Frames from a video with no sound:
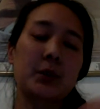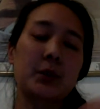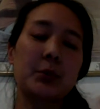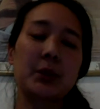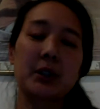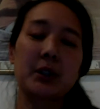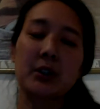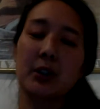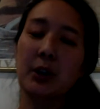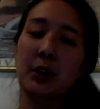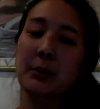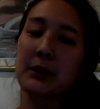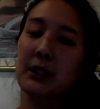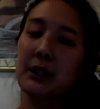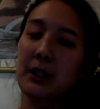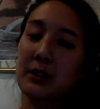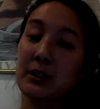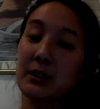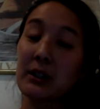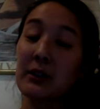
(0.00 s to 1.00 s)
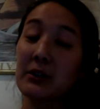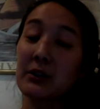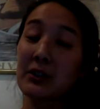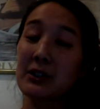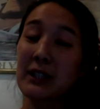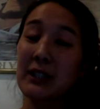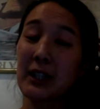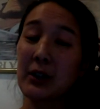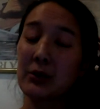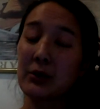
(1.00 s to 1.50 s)
bring the carbon dioxide
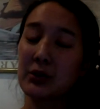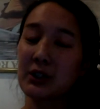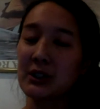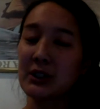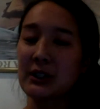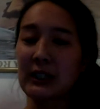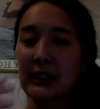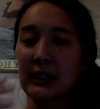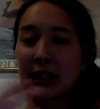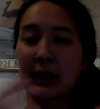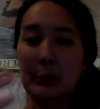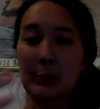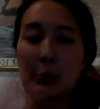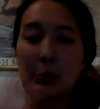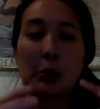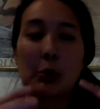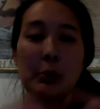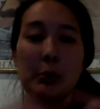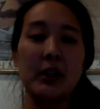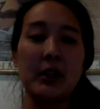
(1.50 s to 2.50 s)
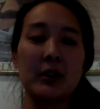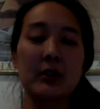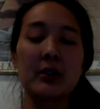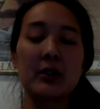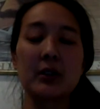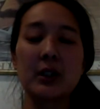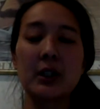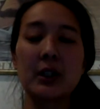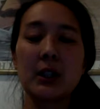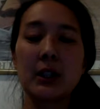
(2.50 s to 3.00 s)
levels down just in that
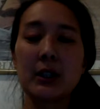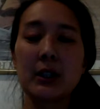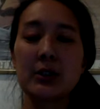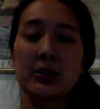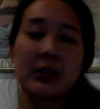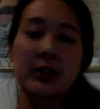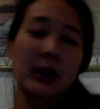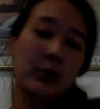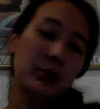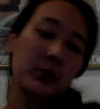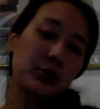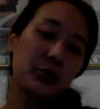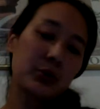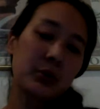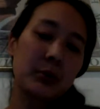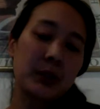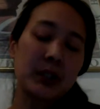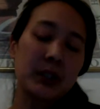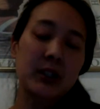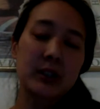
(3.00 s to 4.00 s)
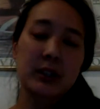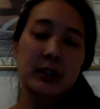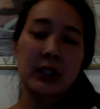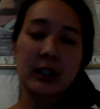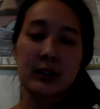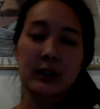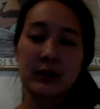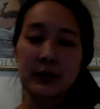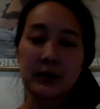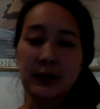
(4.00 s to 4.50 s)
moment. So that would sort of be like a
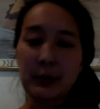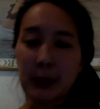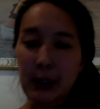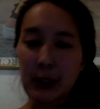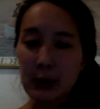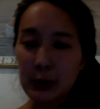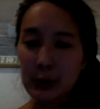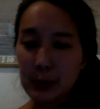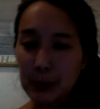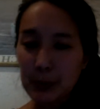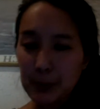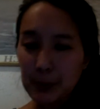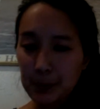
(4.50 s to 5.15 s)
negative feedback loop.